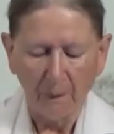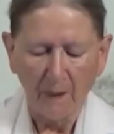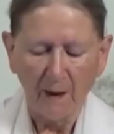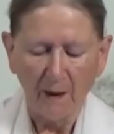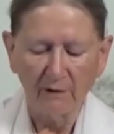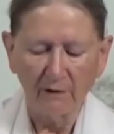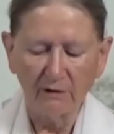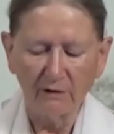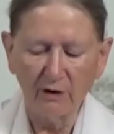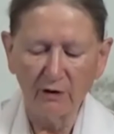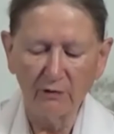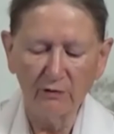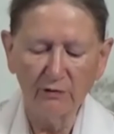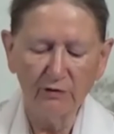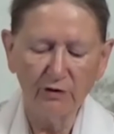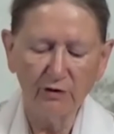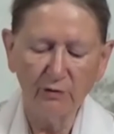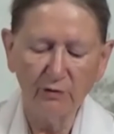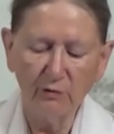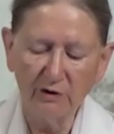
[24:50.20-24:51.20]

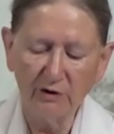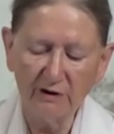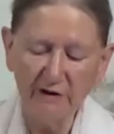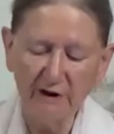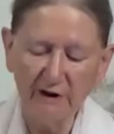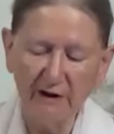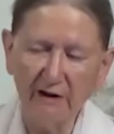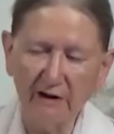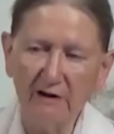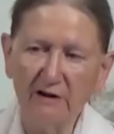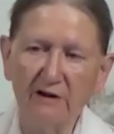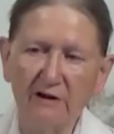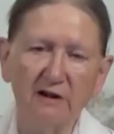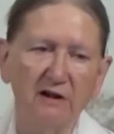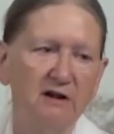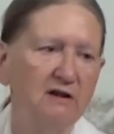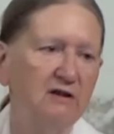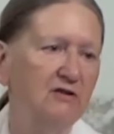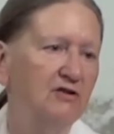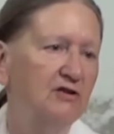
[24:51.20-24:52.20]
Those who were
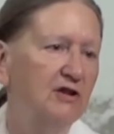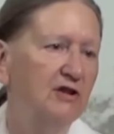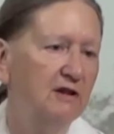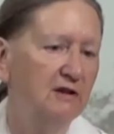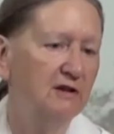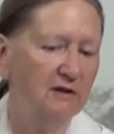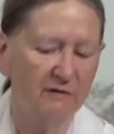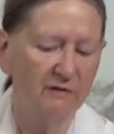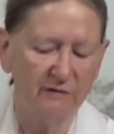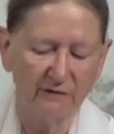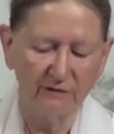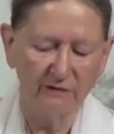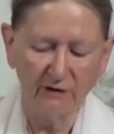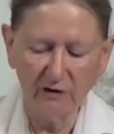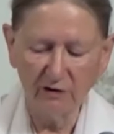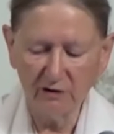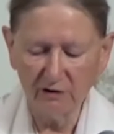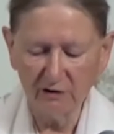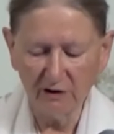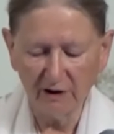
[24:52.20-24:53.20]
deities take the
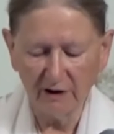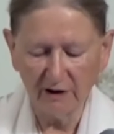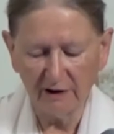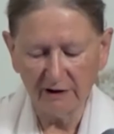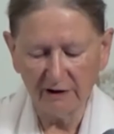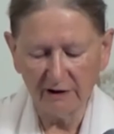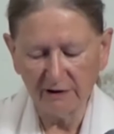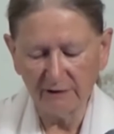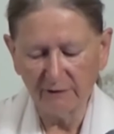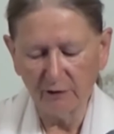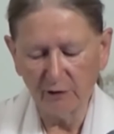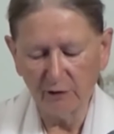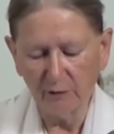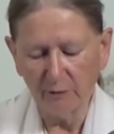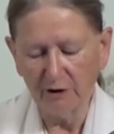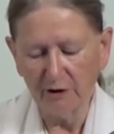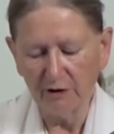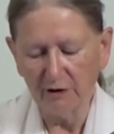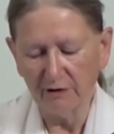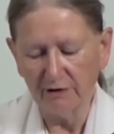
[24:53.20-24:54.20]
full 84
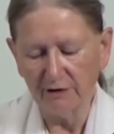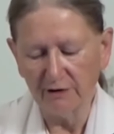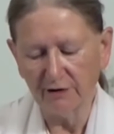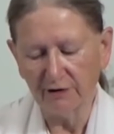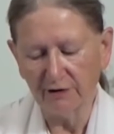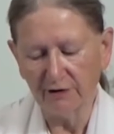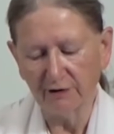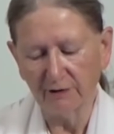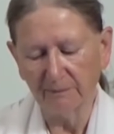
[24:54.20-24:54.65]
births.